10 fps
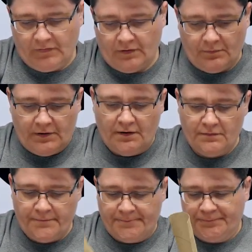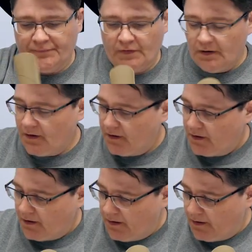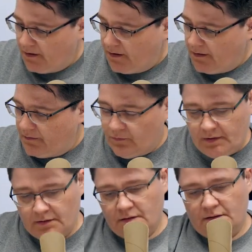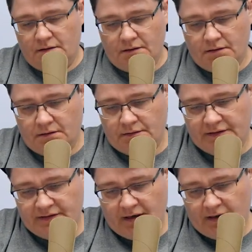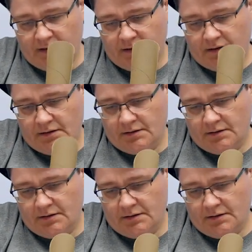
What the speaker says: There we go. And one on the side,